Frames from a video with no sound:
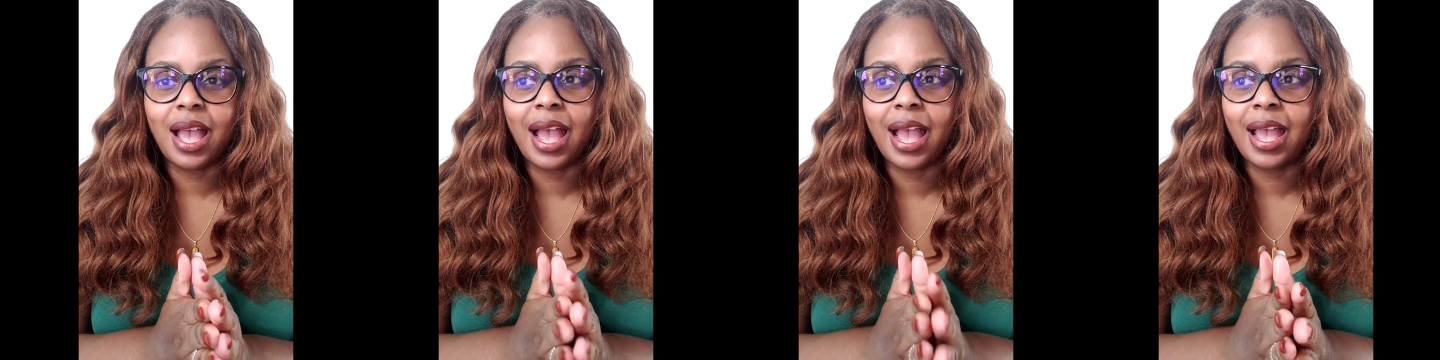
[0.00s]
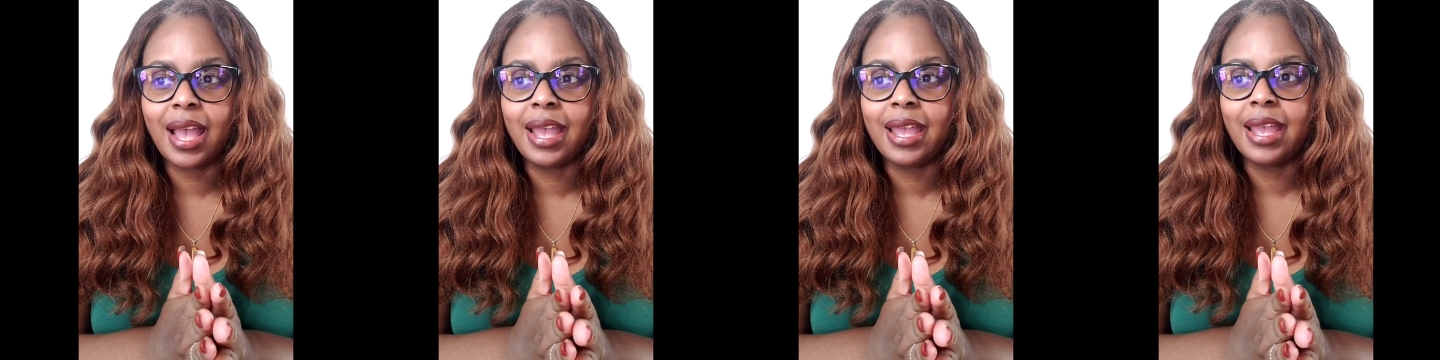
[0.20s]

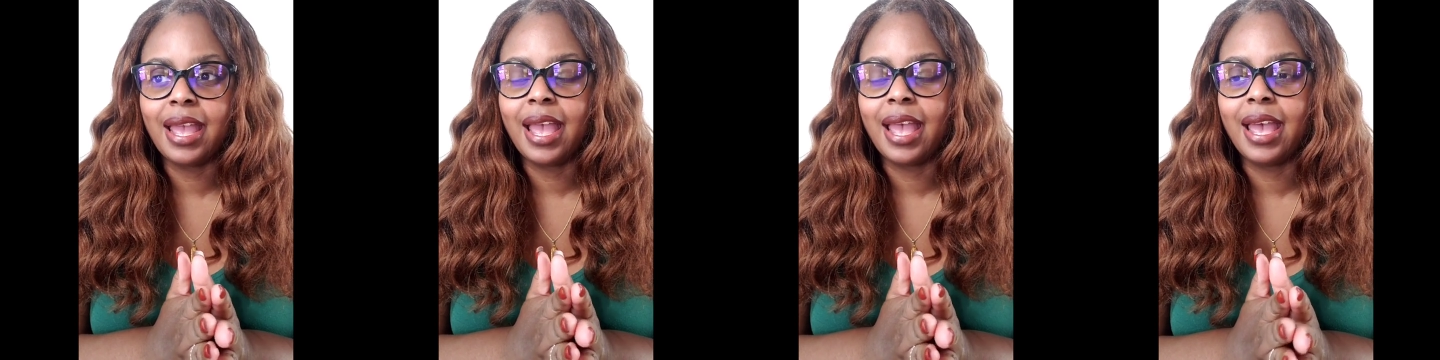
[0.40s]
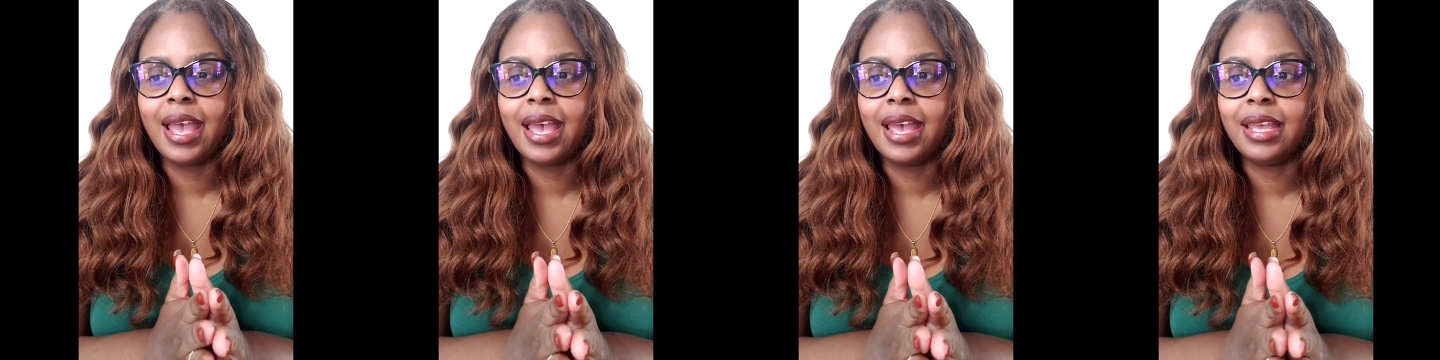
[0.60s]
I
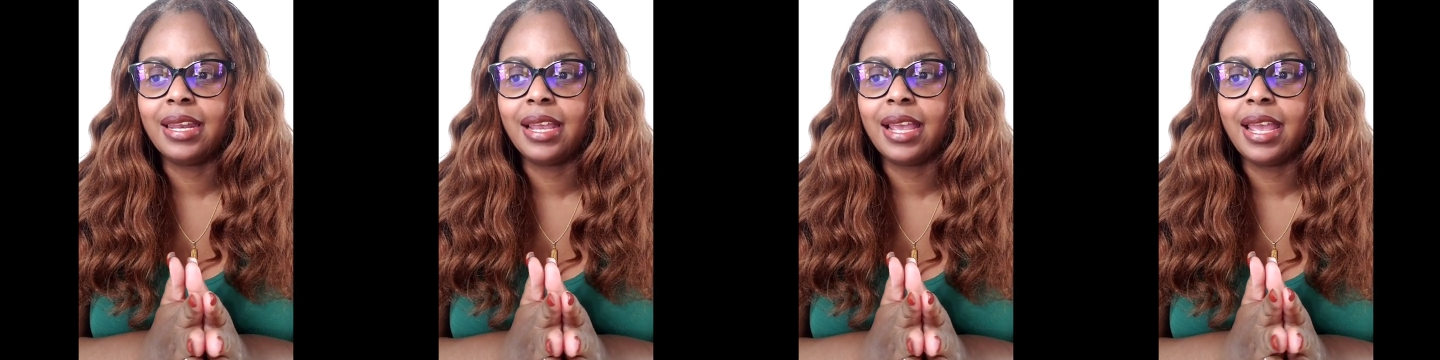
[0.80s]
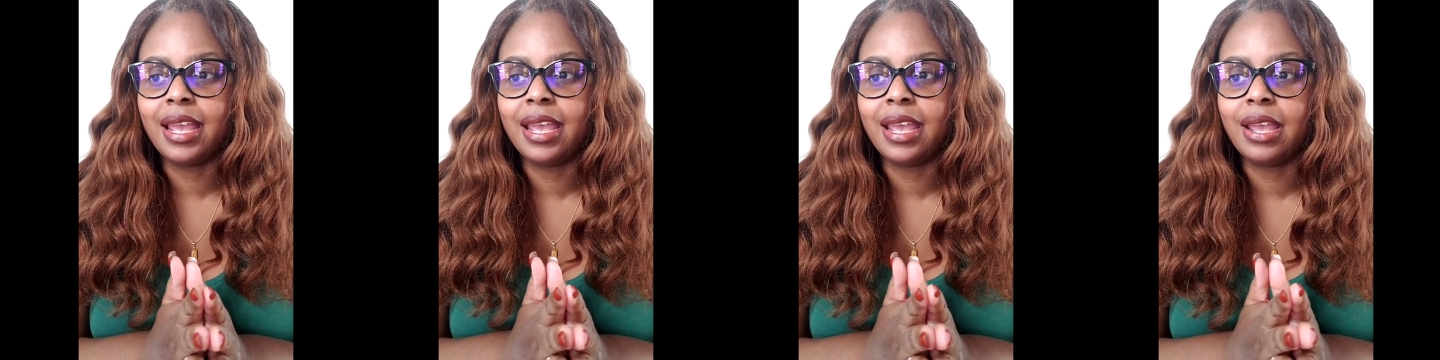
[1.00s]

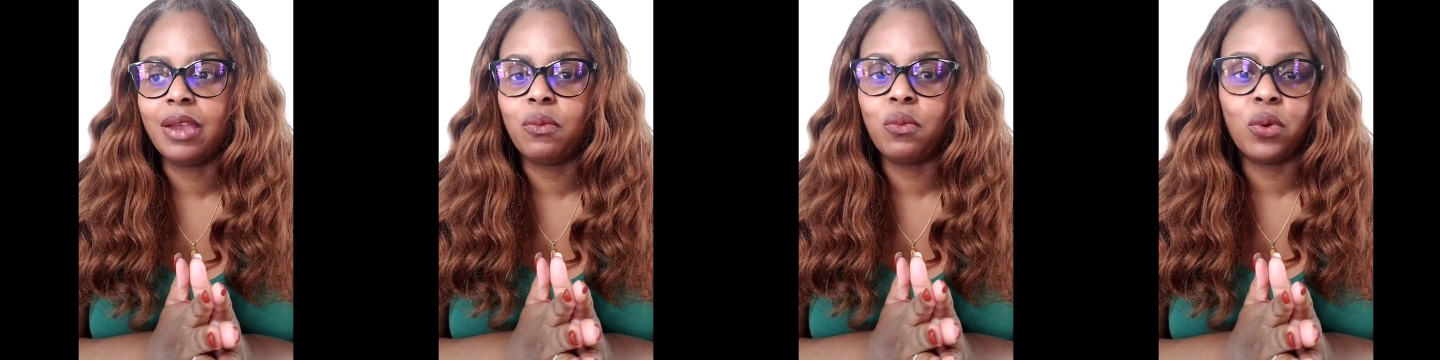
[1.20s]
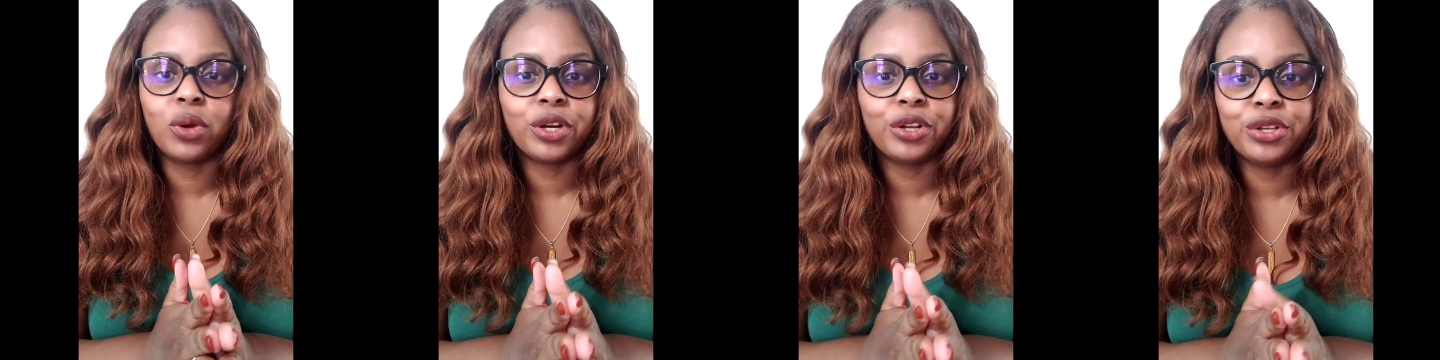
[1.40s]
had a
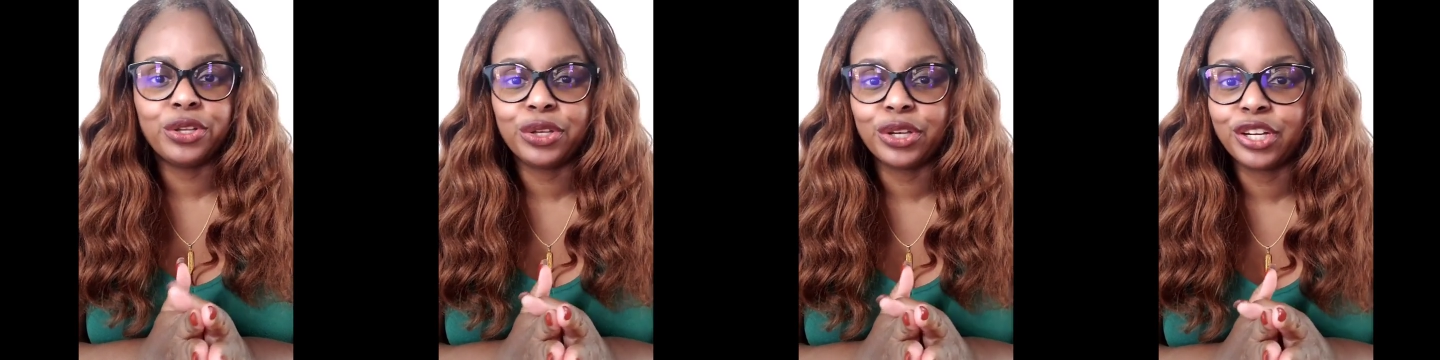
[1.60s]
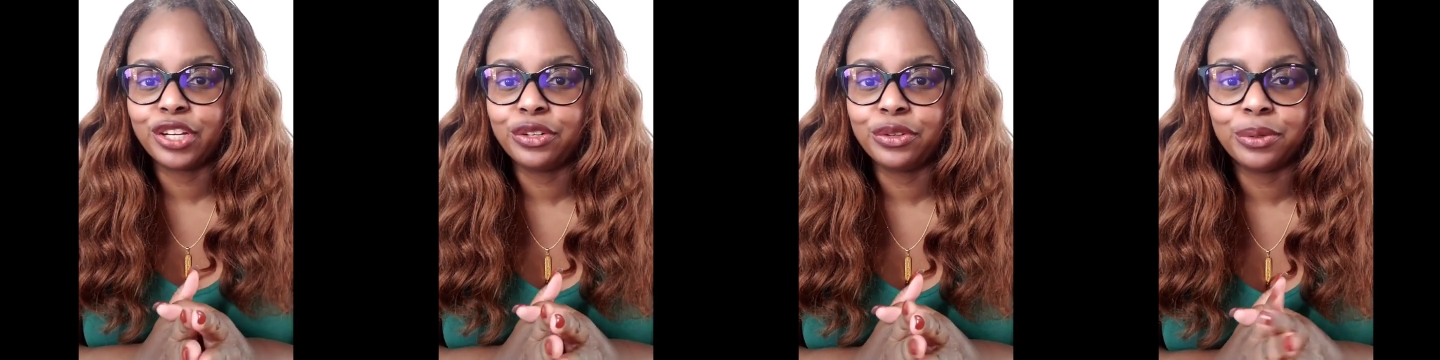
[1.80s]
what are you
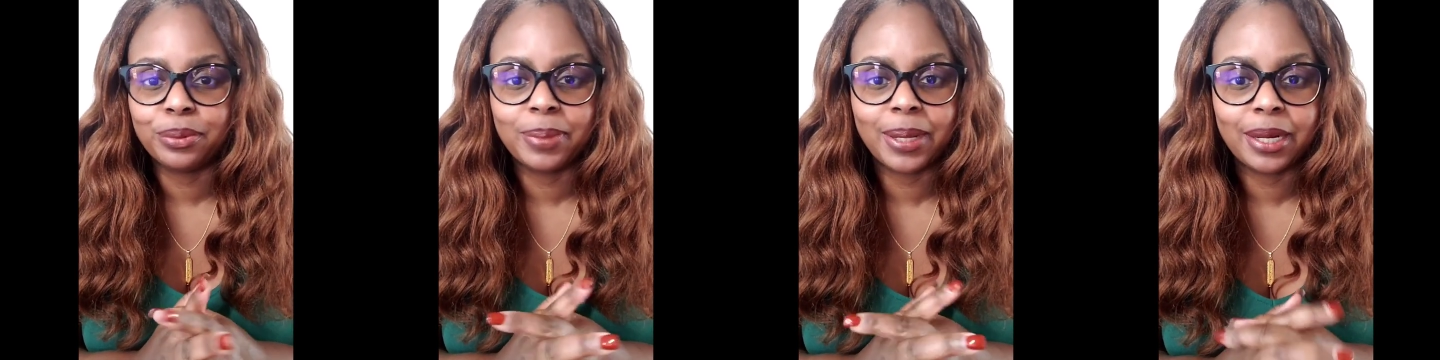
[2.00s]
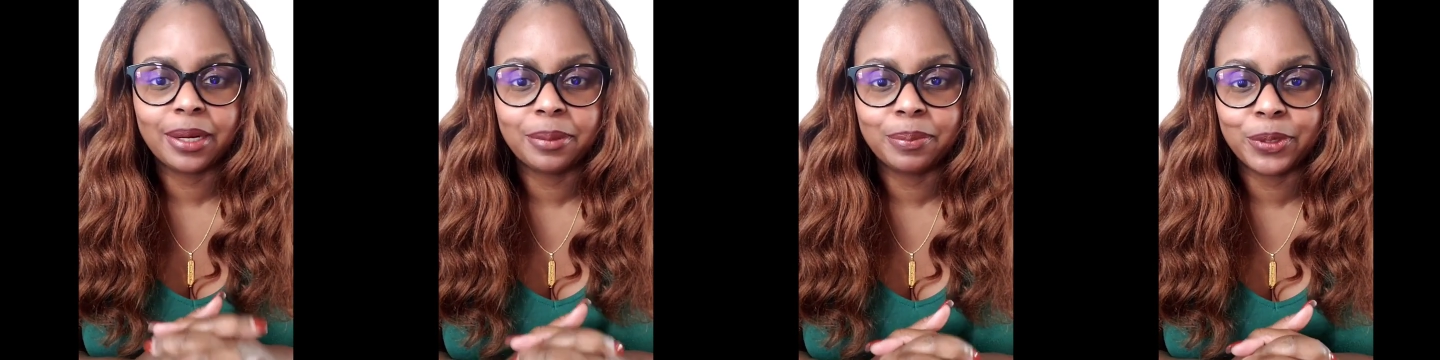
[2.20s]
going to do
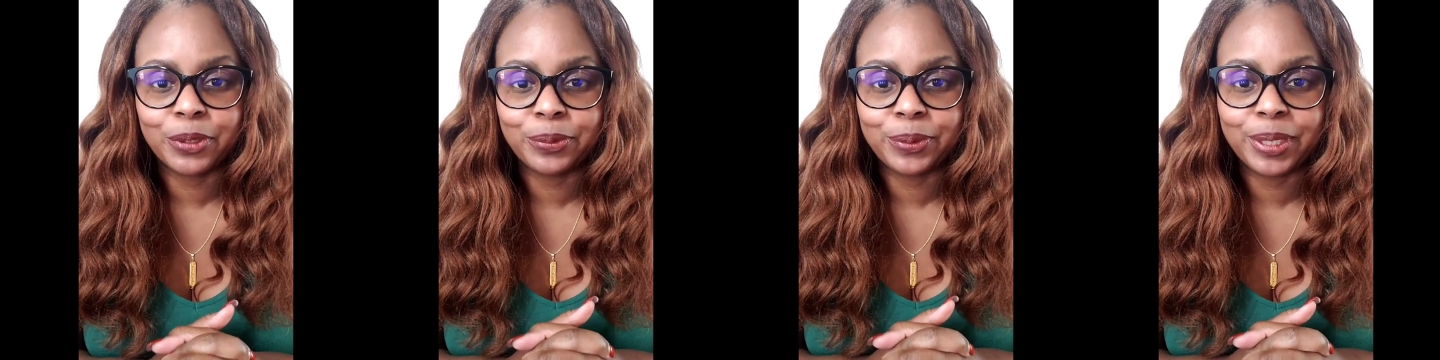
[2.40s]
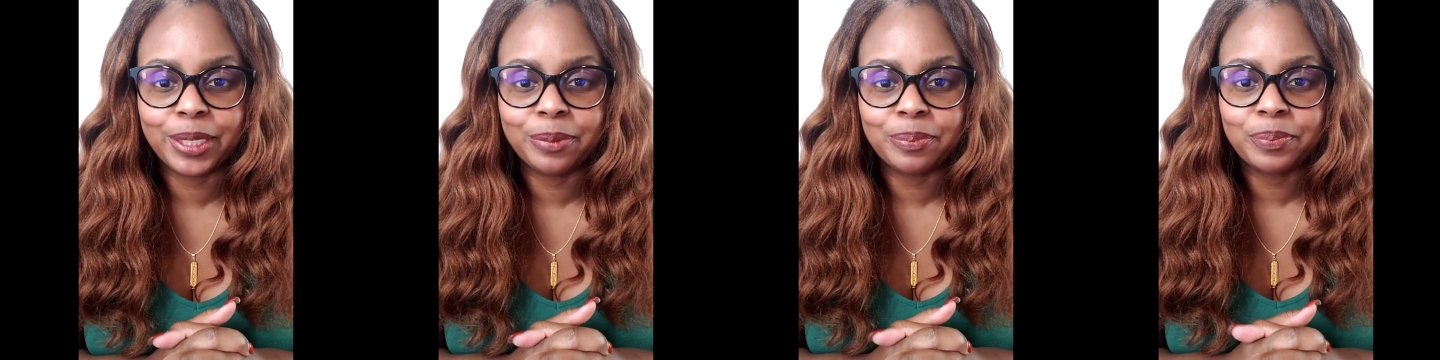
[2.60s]
about it
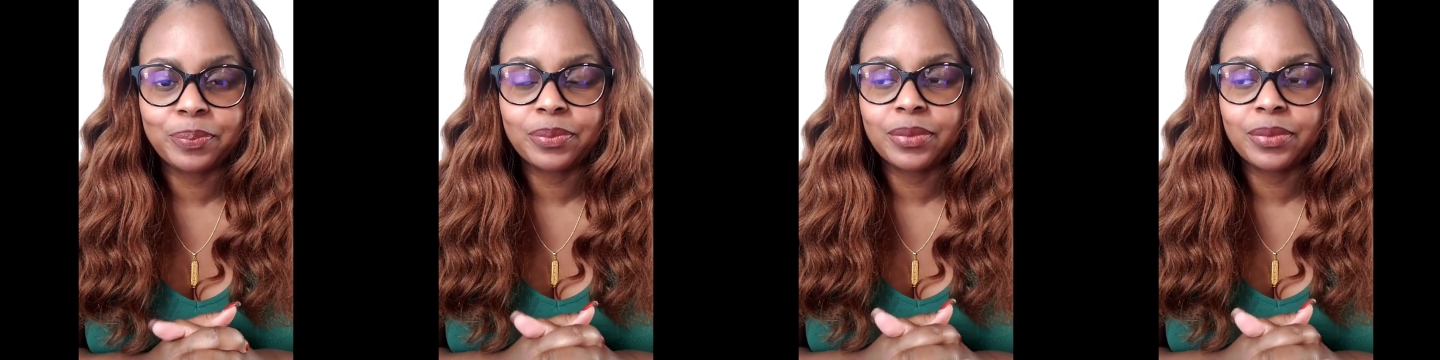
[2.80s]
moment.